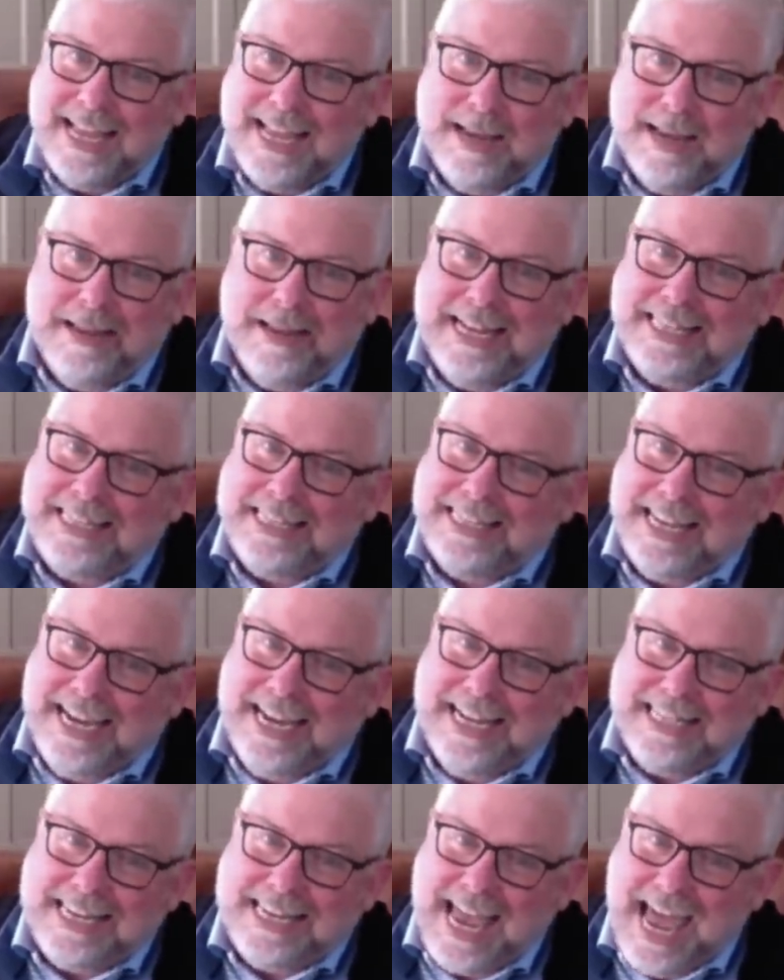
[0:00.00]
I mean,
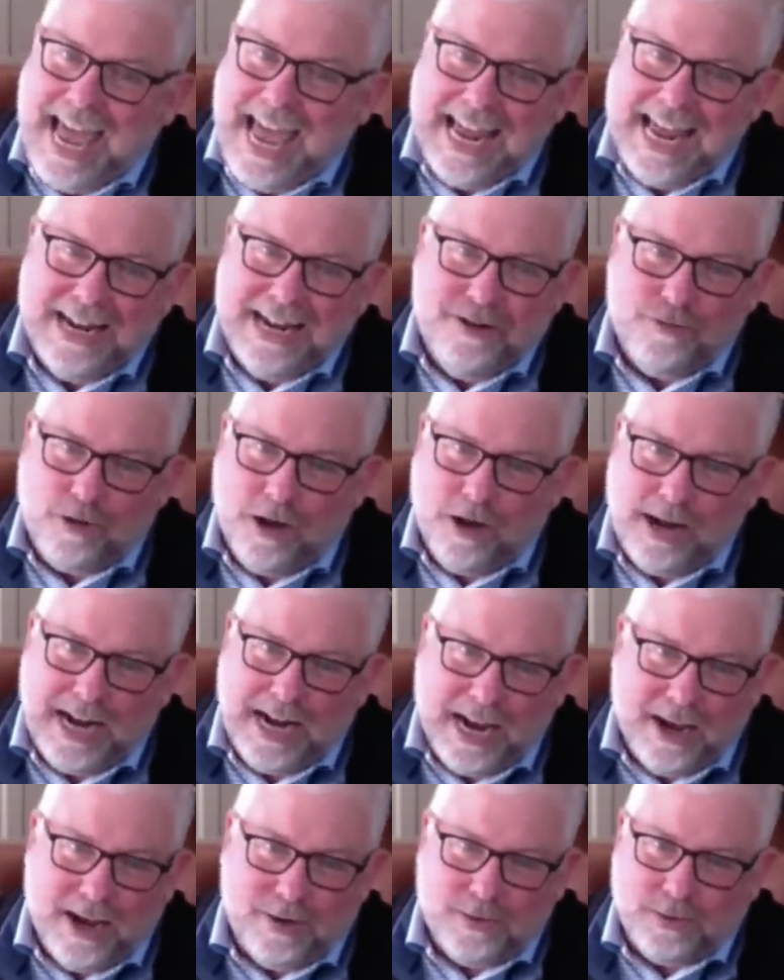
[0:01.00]
it's had
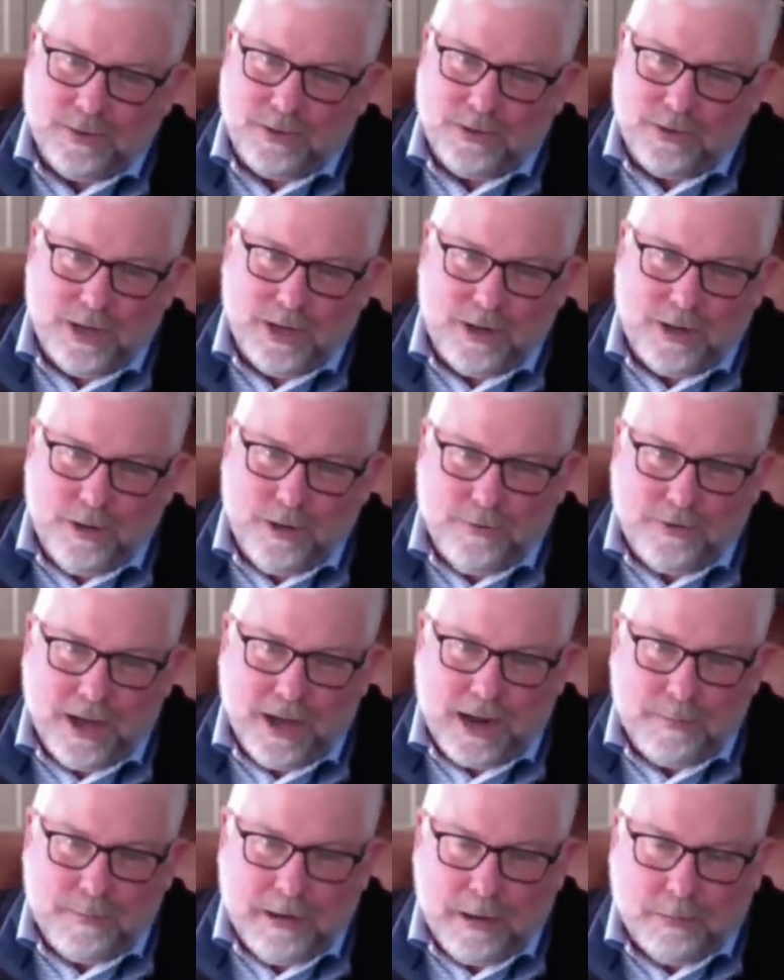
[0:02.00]
drawdowns that you've
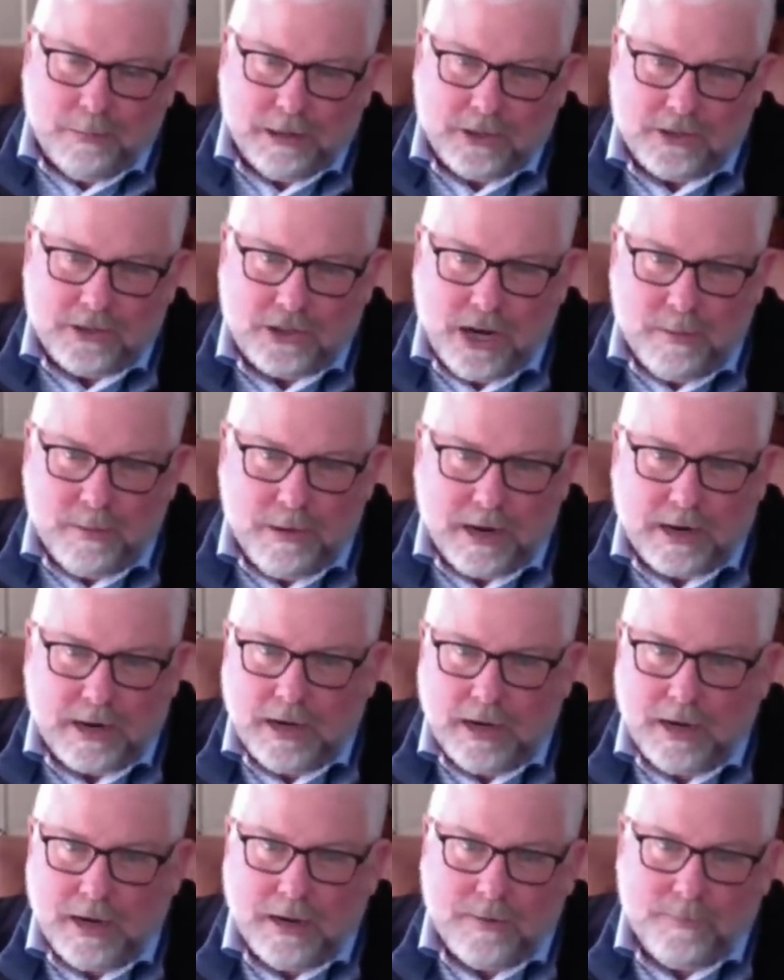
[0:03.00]
got to be able to stomach.
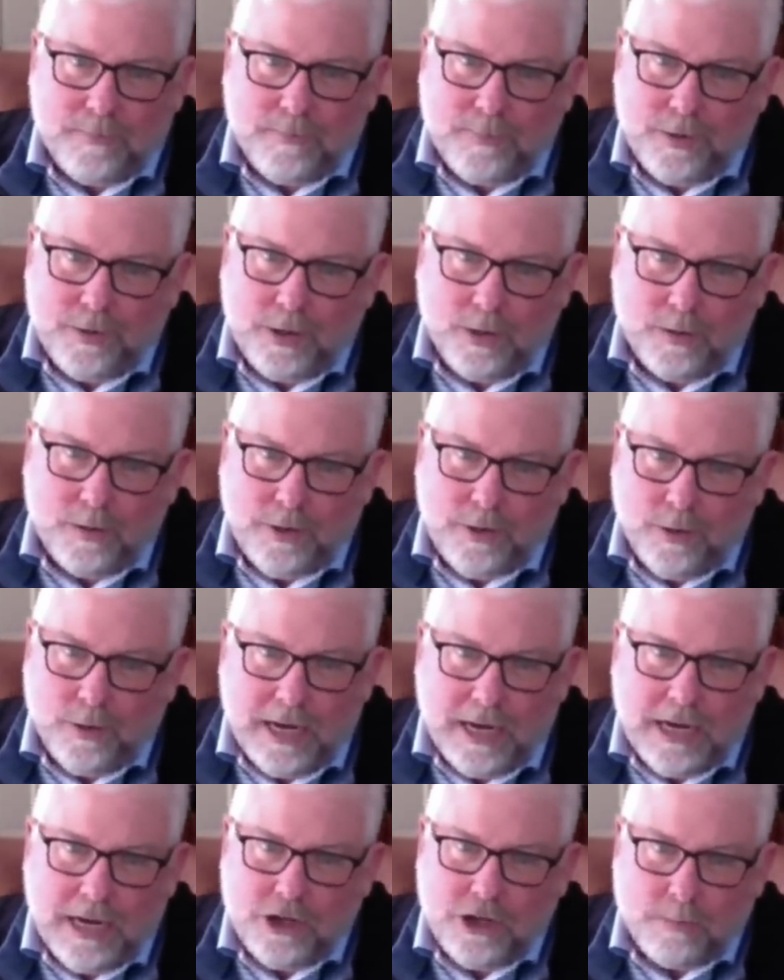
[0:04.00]
And, you know, if you
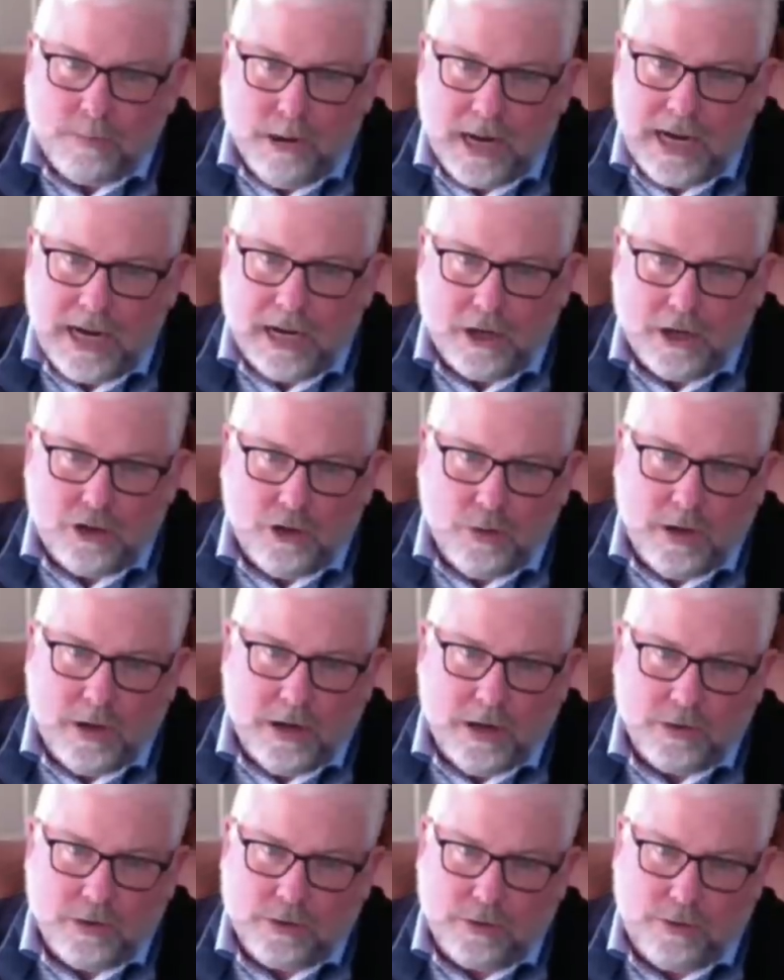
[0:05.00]
need your money in 2
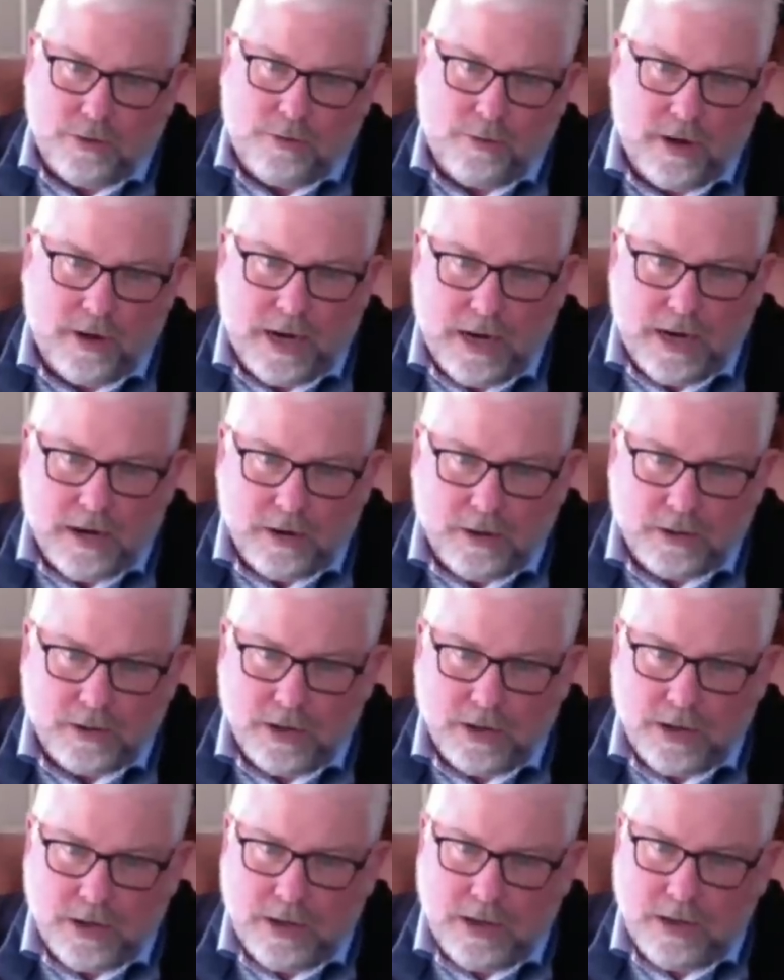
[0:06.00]
years or 3
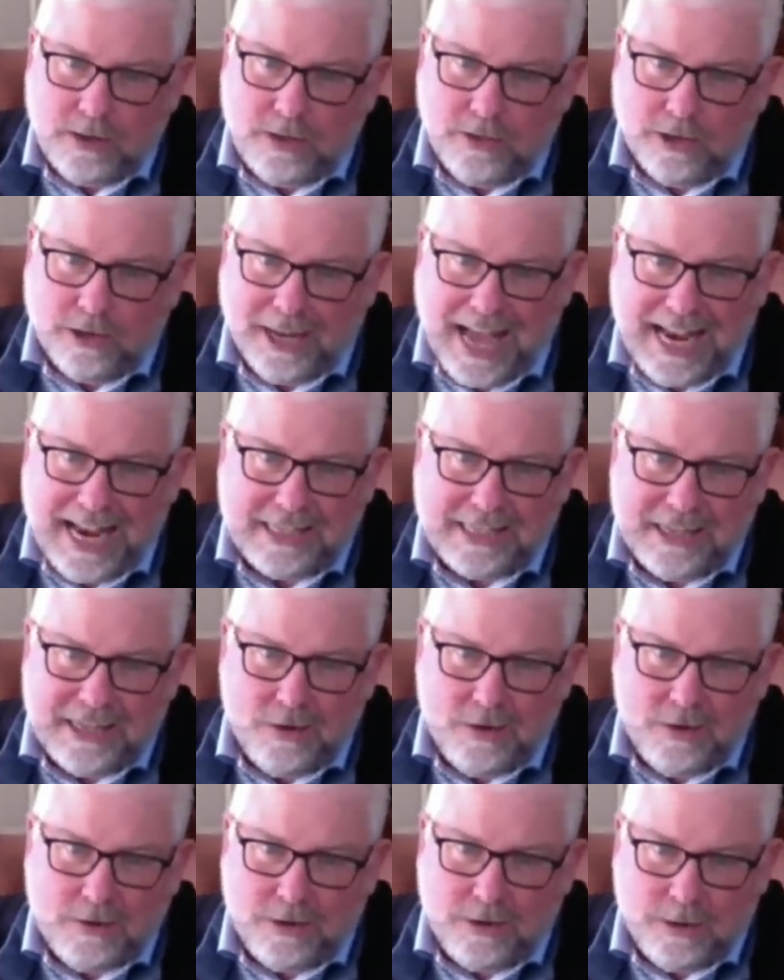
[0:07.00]
years, the last thing
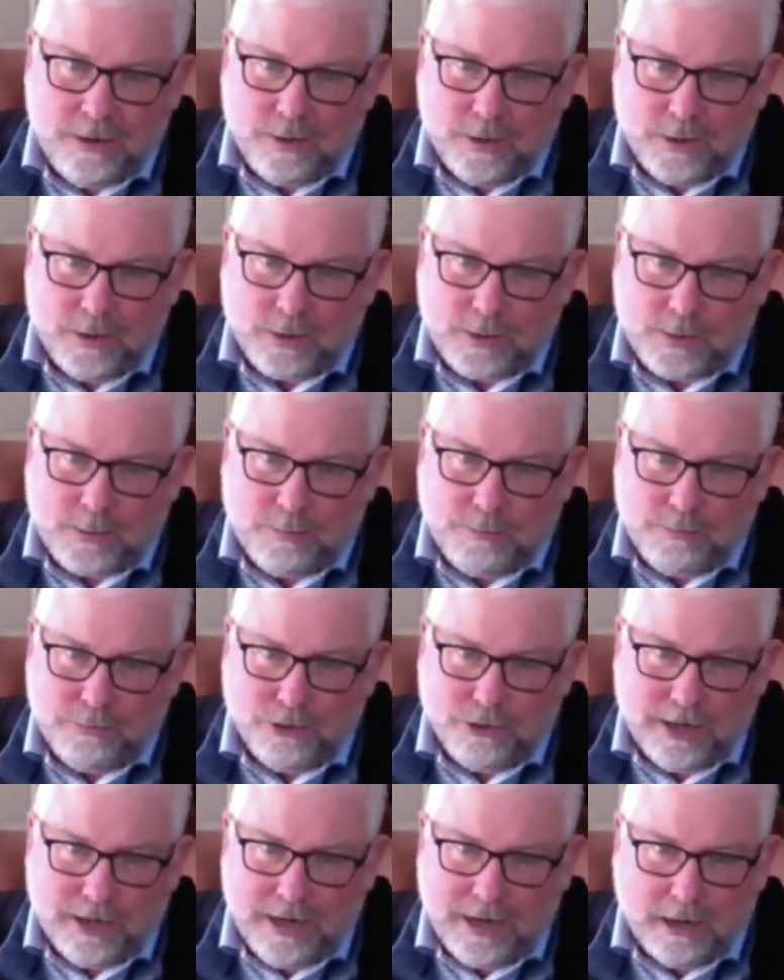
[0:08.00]
you can do is
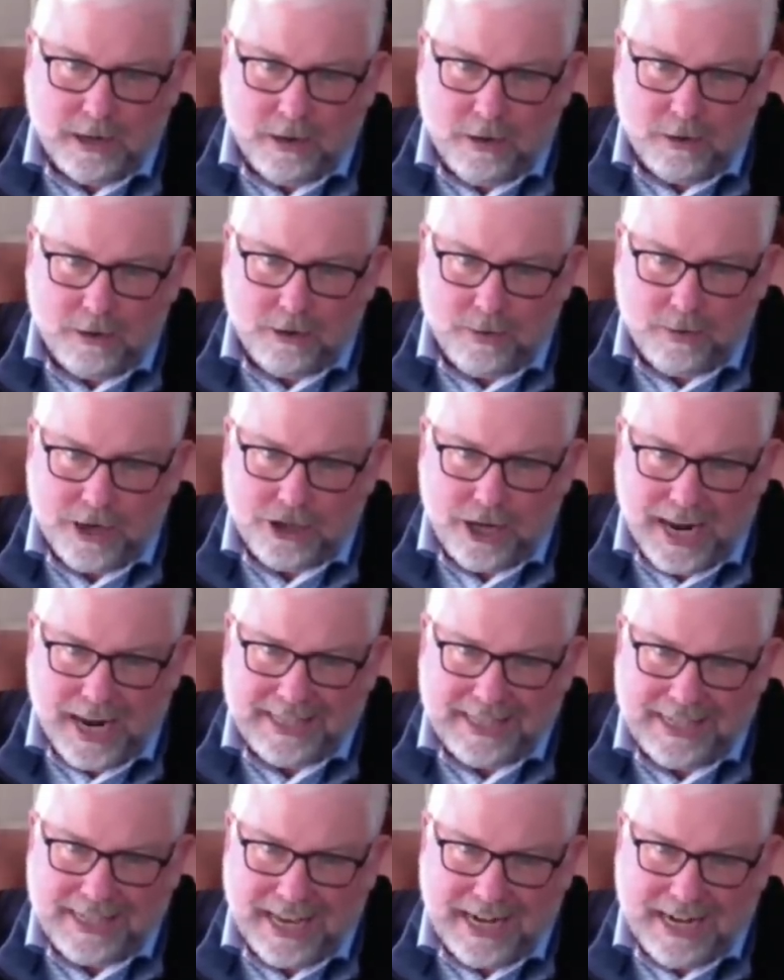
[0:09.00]
put it in a long duration
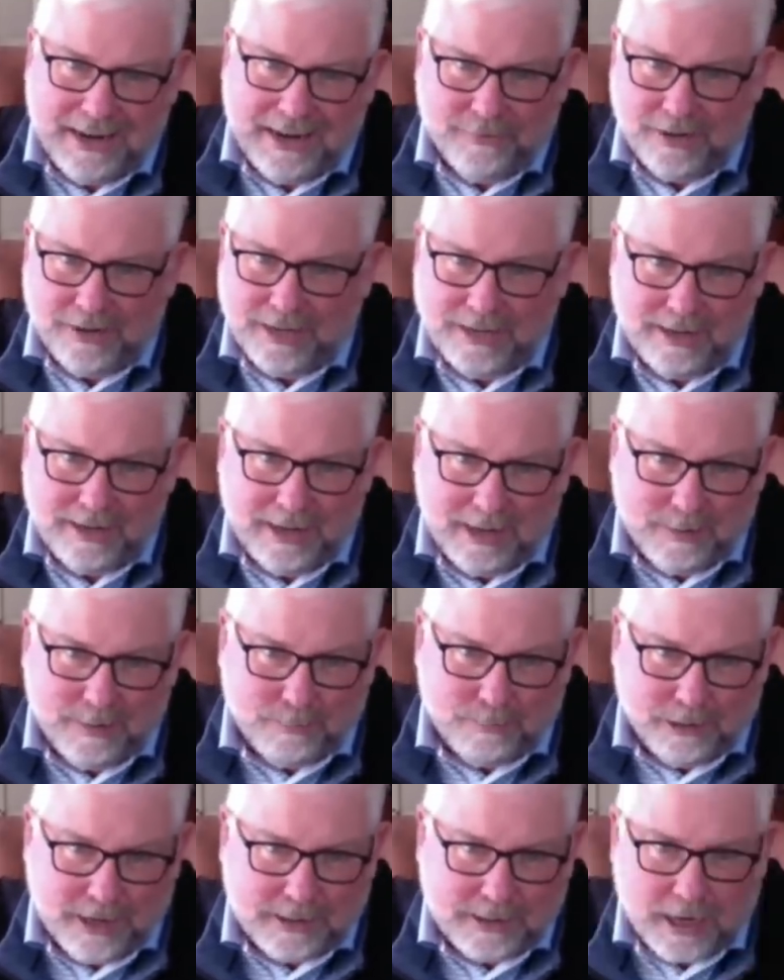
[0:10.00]
asset, even in a
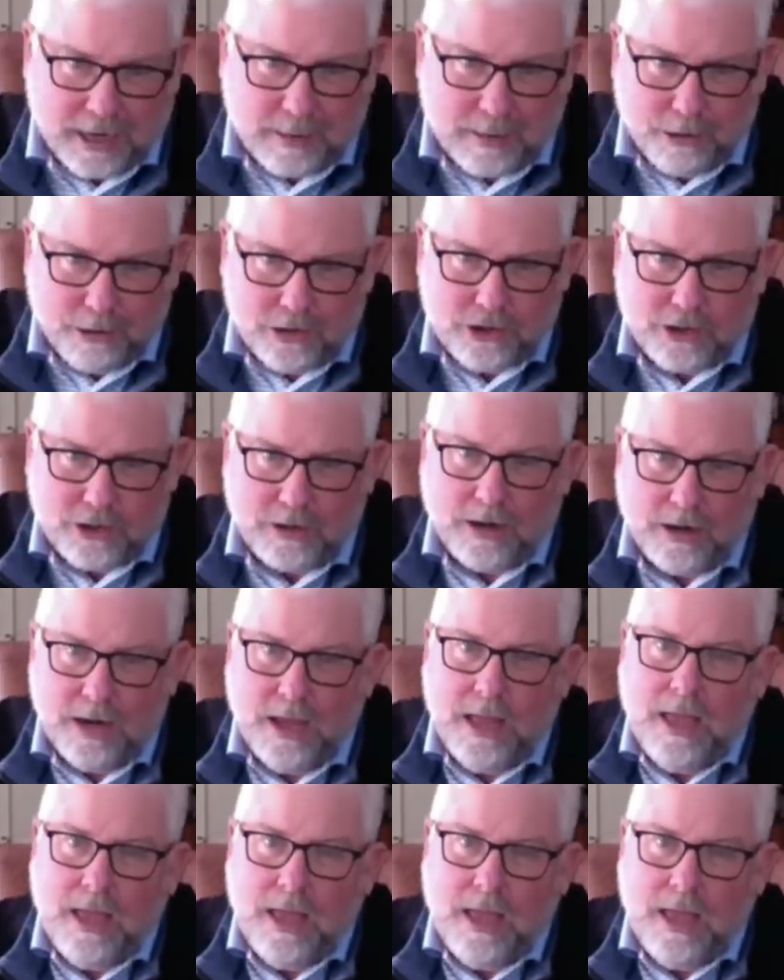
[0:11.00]
place like Berkshire.